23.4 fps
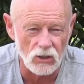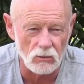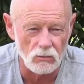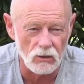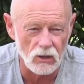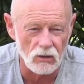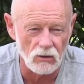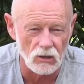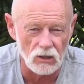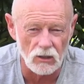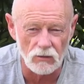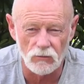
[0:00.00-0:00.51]
So
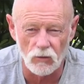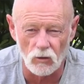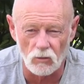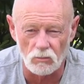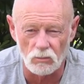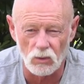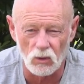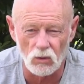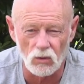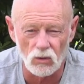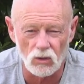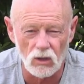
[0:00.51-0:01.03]
whether it's
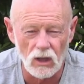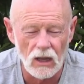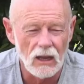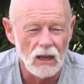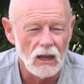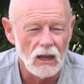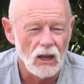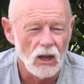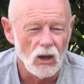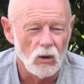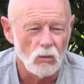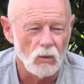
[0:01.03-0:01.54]
football,
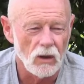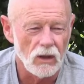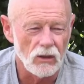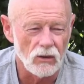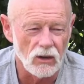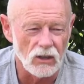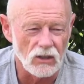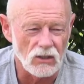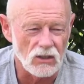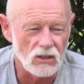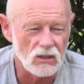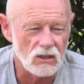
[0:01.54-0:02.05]
whether
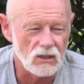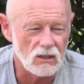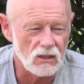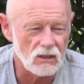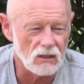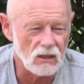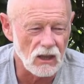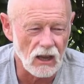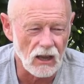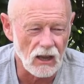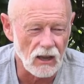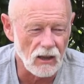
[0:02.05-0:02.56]
it's
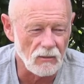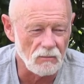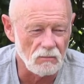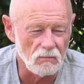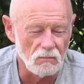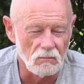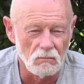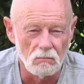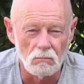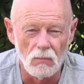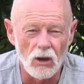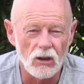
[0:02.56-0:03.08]

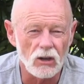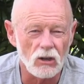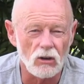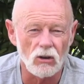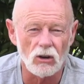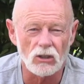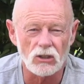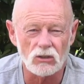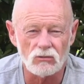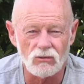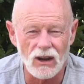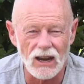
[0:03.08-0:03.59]

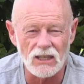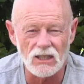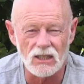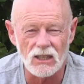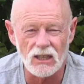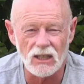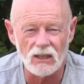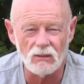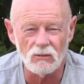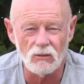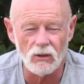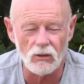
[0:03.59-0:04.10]
motocross
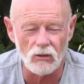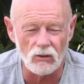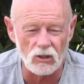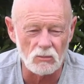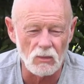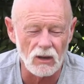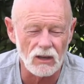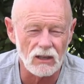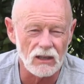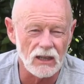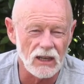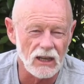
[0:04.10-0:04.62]
racing, whether it's
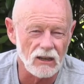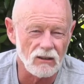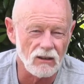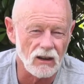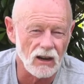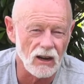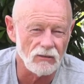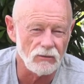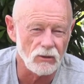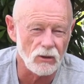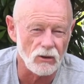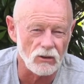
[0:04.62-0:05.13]
model
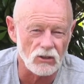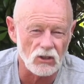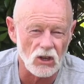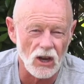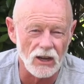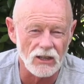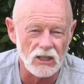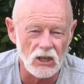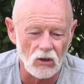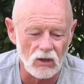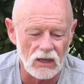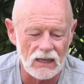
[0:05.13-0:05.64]
aircraft, whether it's
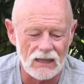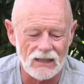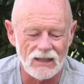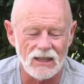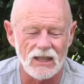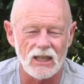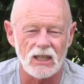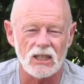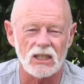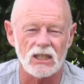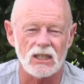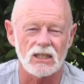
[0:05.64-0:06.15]
ice hockey,
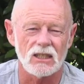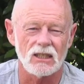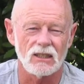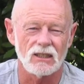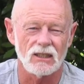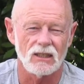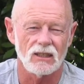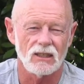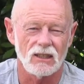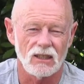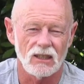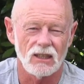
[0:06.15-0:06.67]
this
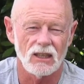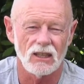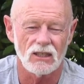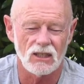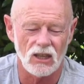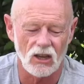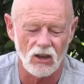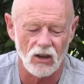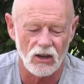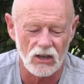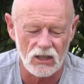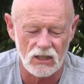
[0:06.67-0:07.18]
is
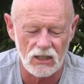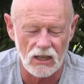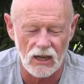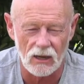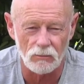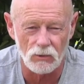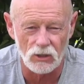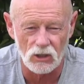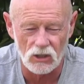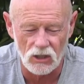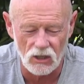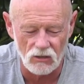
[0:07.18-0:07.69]
the kind of
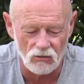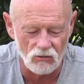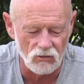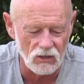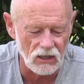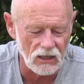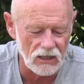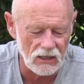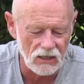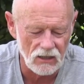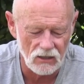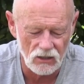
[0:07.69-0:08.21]
setup which can
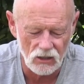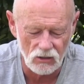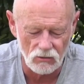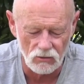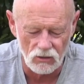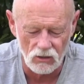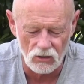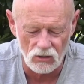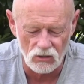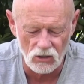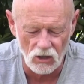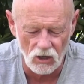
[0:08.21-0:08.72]
really do a
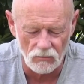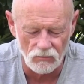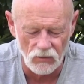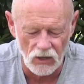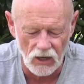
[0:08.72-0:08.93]
good job.